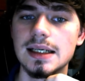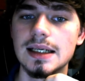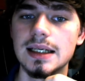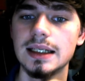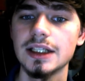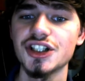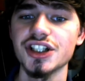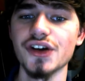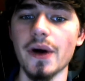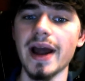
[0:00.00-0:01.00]
Let's just
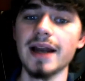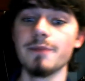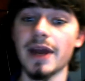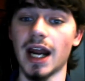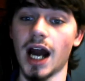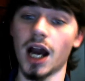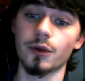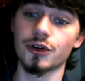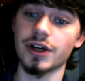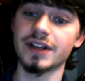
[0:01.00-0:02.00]
go ahead and make an awkward
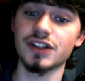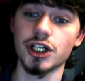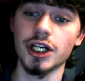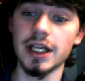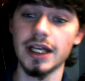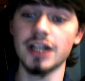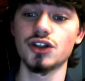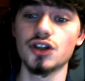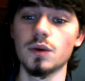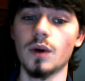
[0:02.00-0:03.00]
transition
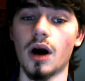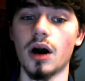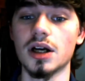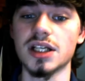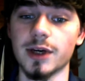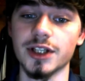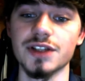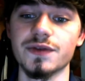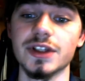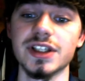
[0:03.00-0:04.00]
into our sponsor
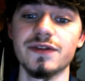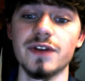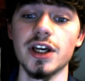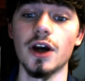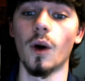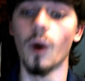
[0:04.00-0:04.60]
for this video.